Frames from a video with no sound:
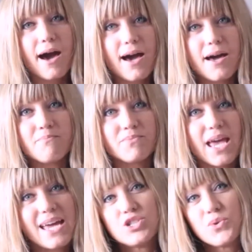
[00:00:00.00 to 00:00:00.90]
um,
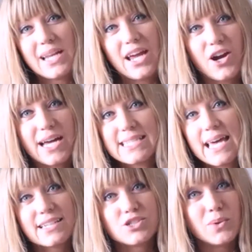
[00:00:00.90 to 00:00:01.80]
and doing haircuts,
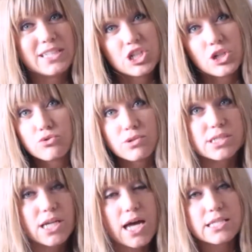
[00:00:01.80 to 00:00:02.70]
doing
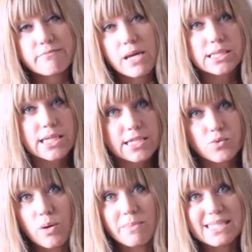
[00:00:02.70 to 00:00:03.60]
children's cuts, men's
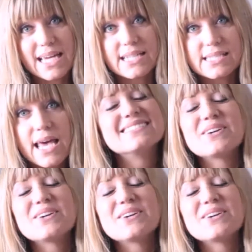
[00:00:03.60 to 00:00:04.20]
cuts, women's cuts.